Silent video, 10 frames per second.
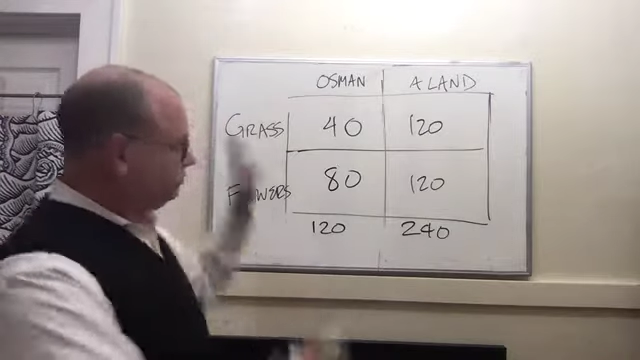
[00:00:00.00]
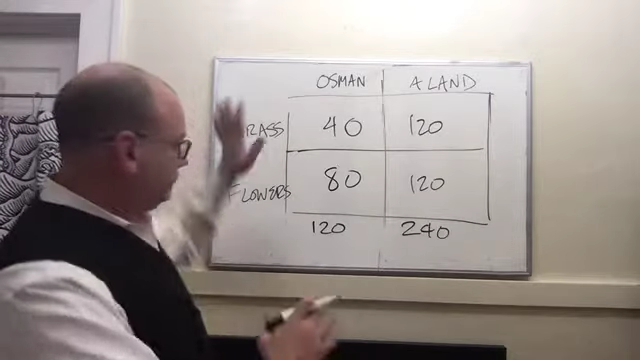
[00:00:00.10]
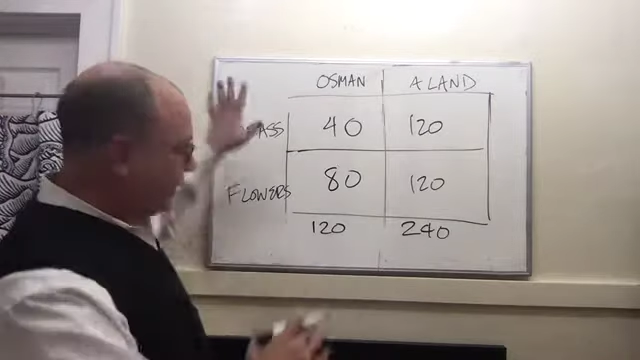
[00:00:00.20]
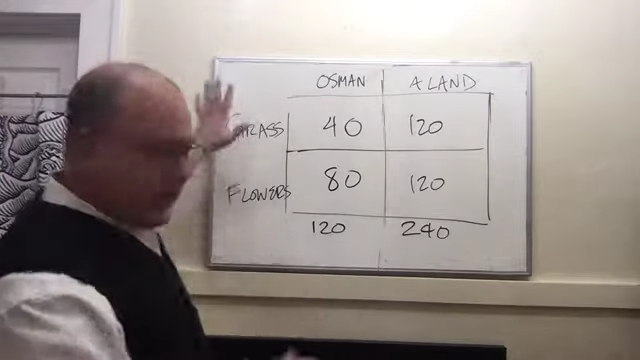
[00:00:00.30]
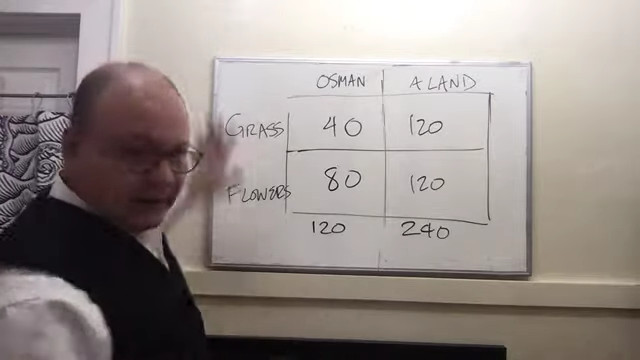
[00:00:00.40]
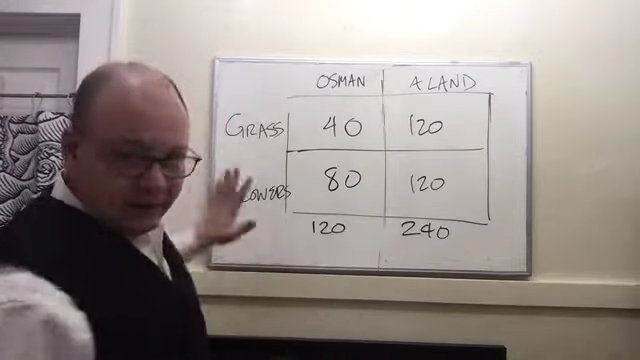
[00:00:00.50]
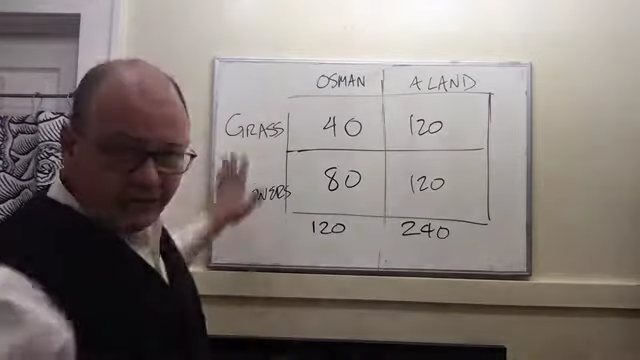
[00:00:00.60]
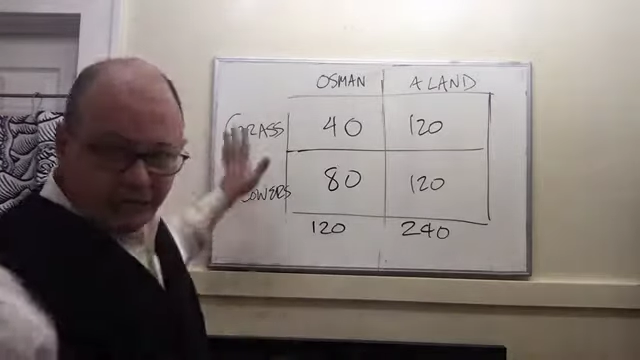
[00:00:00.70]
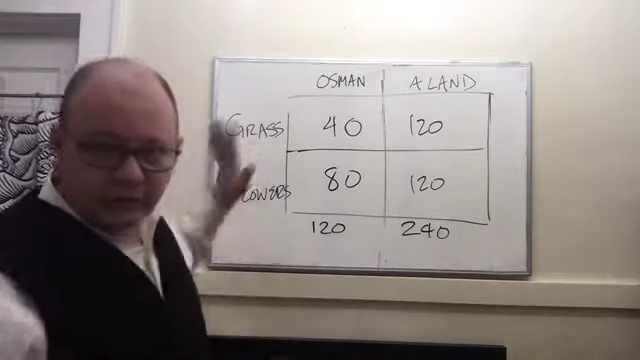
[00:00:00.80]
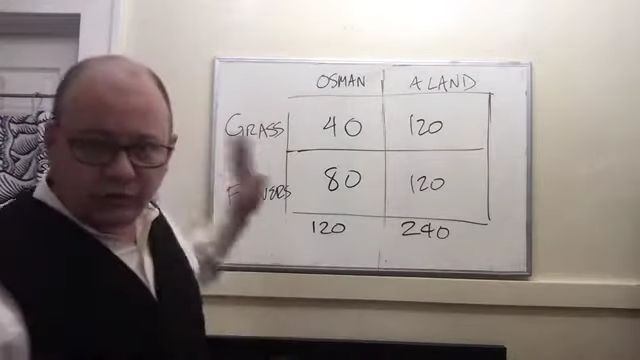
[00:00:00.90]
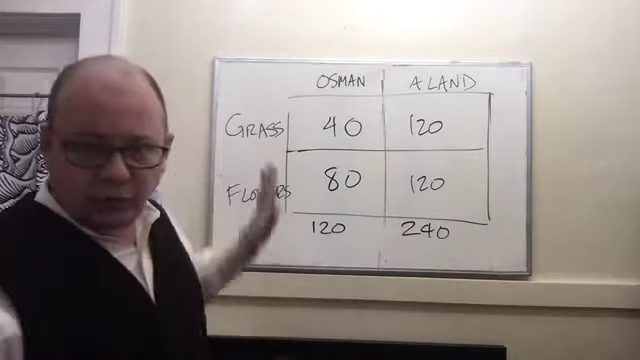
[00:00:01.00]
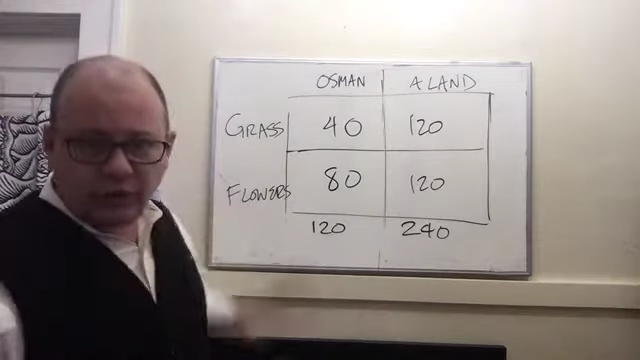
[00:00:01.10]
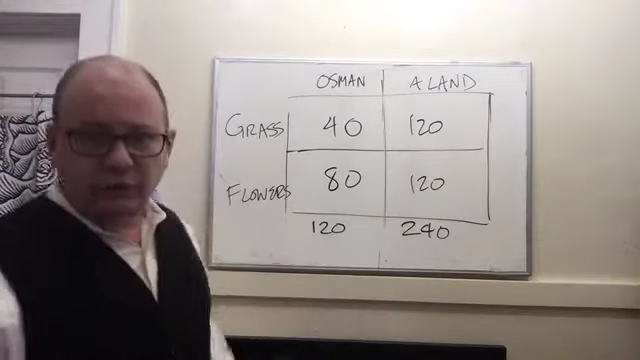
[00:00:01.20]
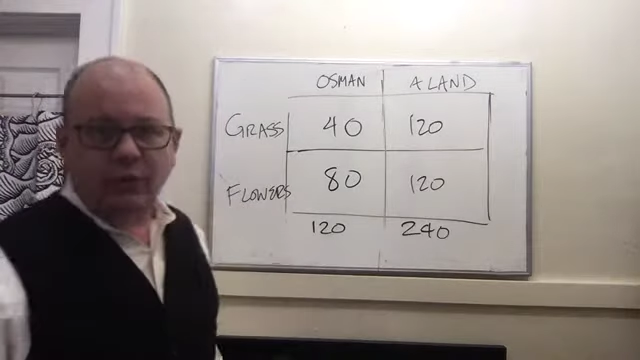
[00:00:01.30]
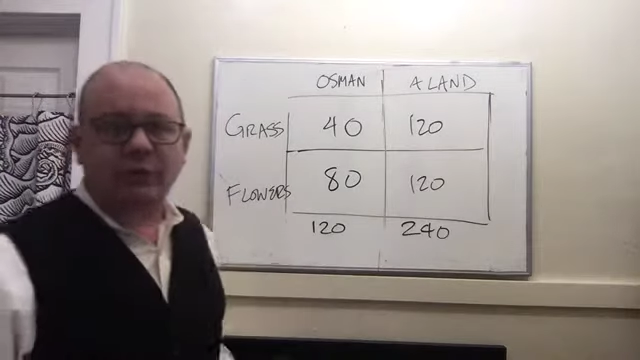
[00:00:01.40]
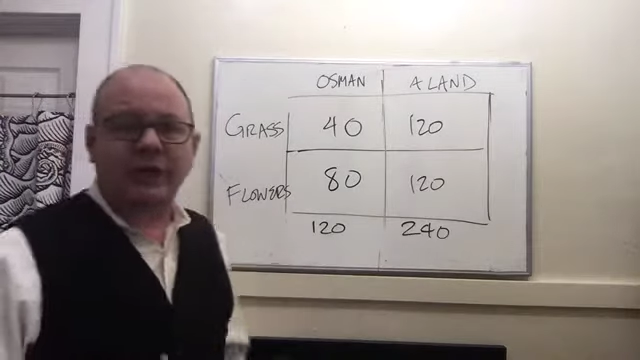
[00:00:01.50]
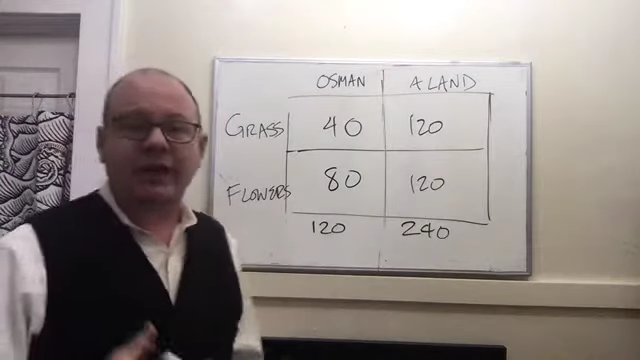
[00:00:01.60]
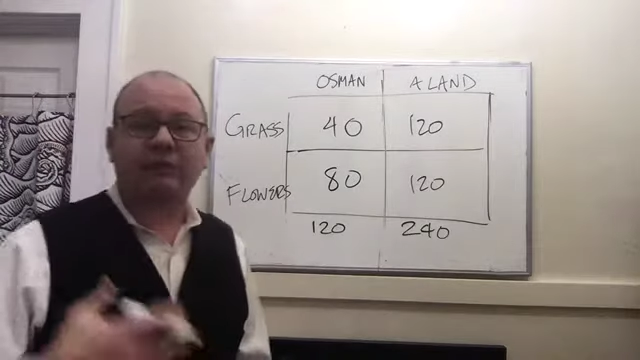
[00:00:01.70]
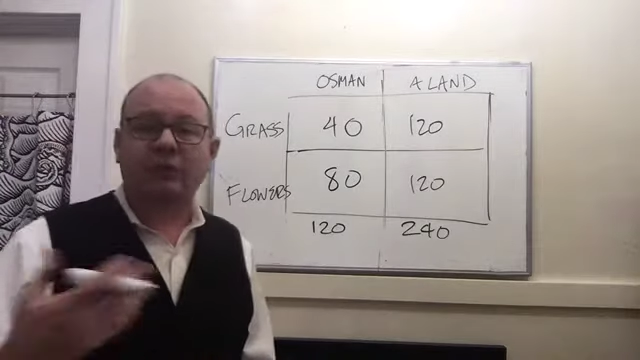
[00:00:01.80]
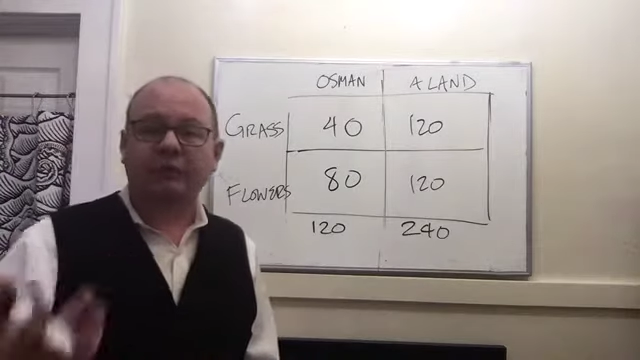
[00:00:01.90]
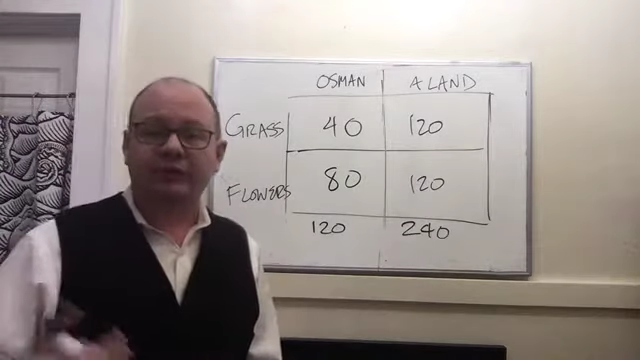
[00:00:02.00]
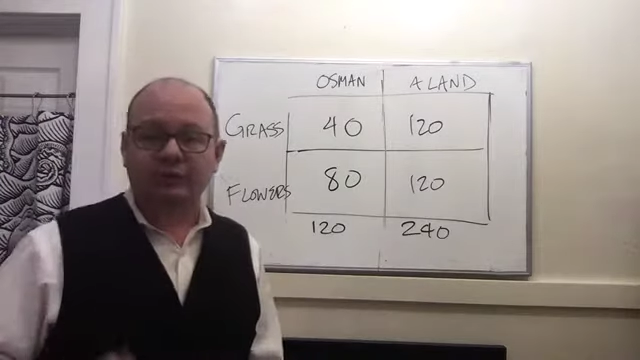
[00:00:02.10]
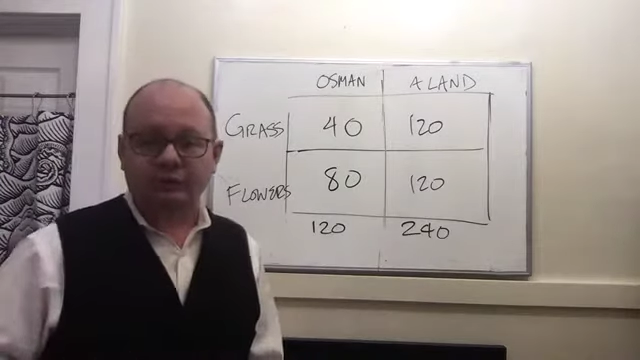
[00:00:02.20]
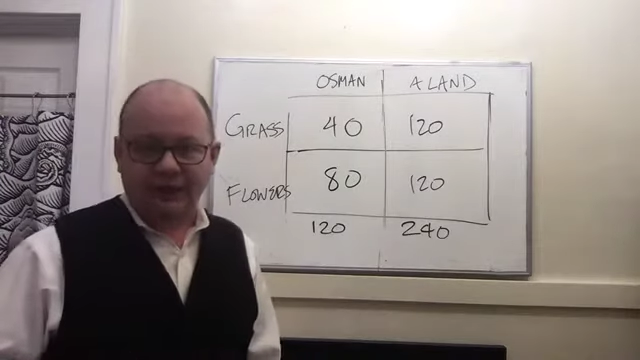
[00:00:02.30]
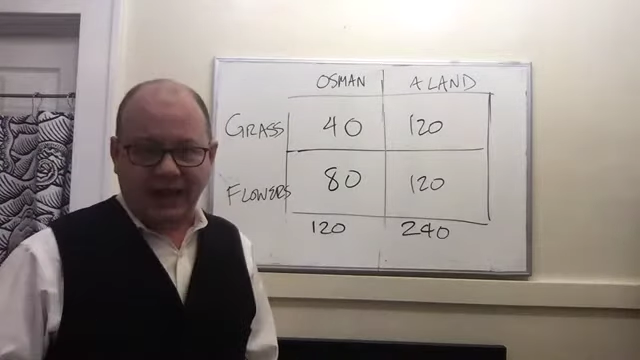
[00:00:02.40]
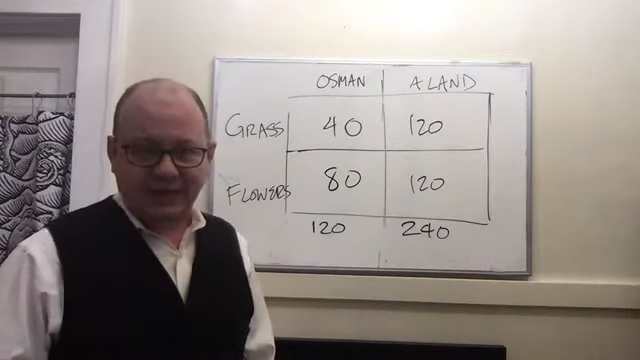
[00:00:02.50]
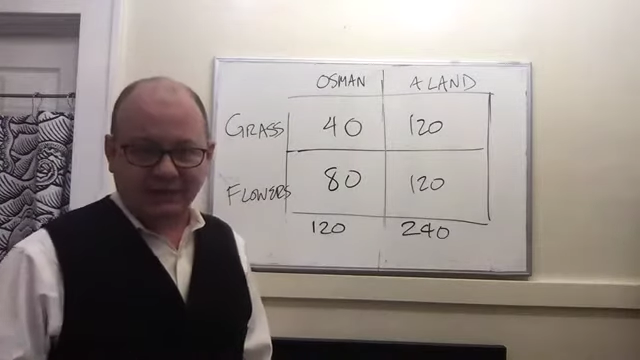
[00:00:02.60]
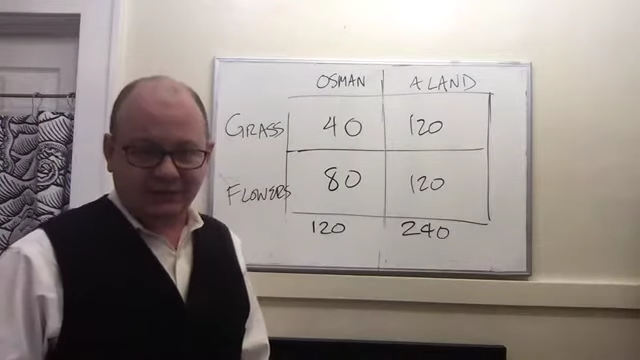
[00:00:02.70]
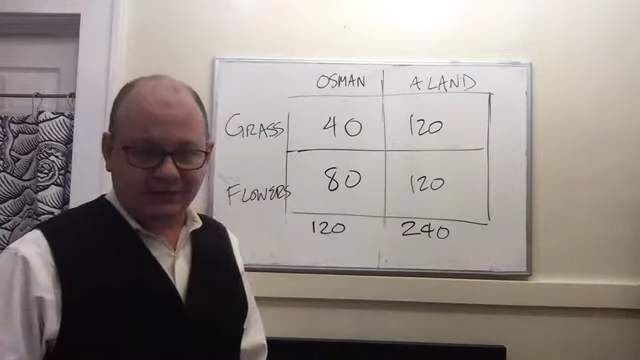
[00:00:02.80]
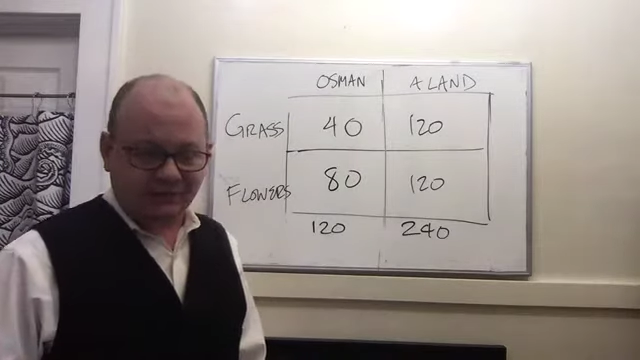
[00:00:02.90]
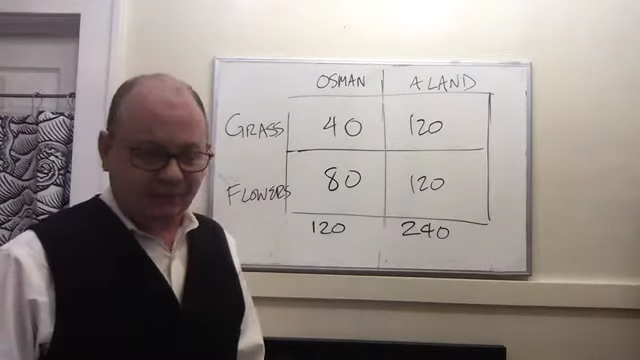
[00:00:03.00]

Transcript: Again, in this world where we have only two tasks.